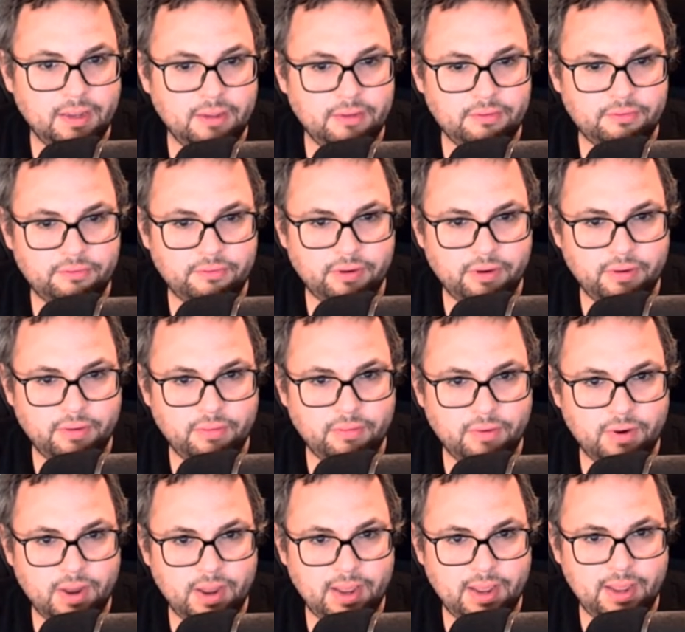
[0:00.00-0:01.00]

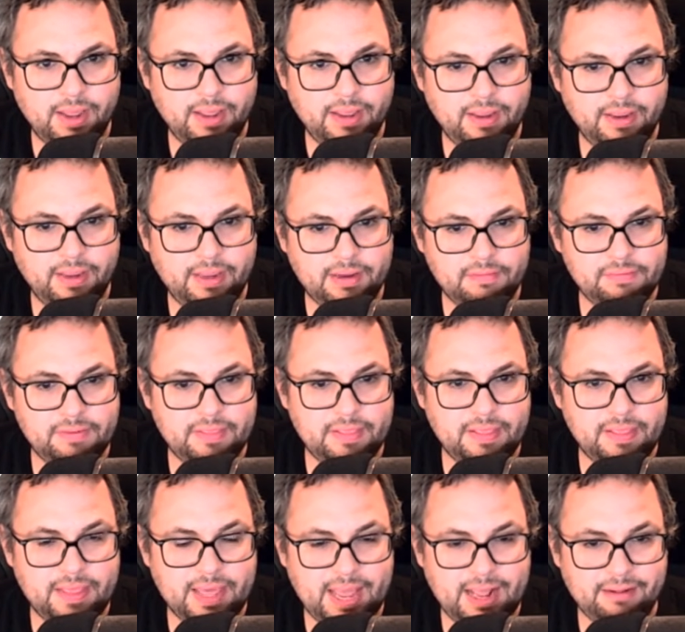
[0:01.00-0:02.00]
So given
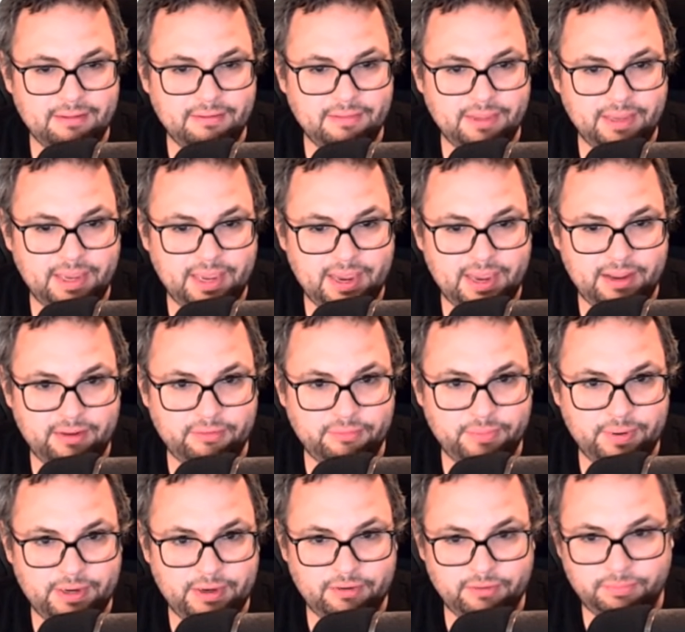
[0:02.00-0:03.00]
that that's the
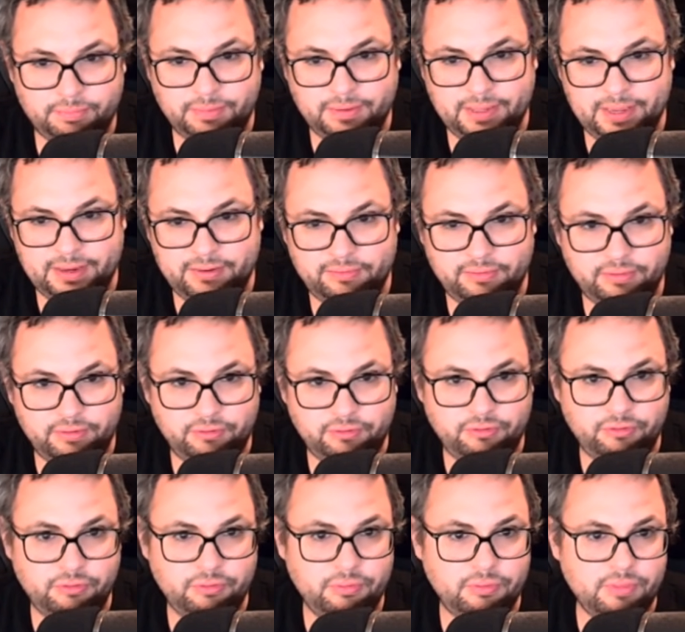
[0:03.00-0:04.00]
case, we can just place the
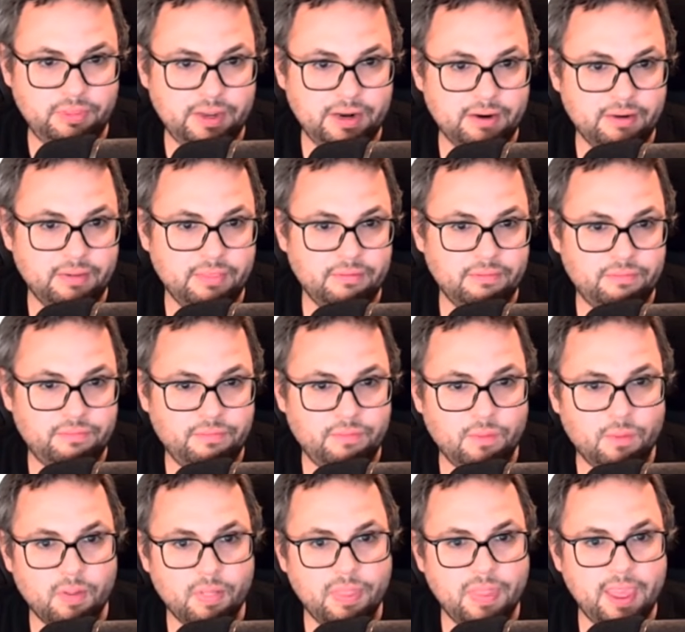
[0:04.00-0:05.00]
2 there and the
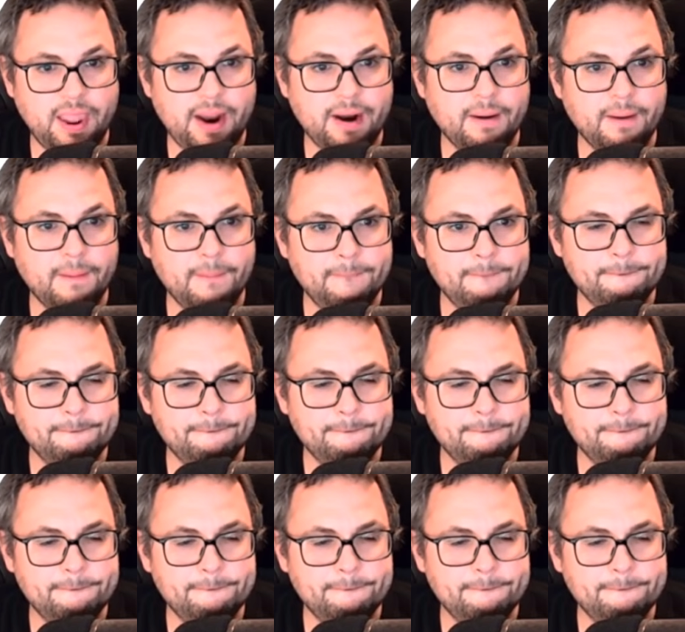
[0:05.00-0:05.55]
4 there.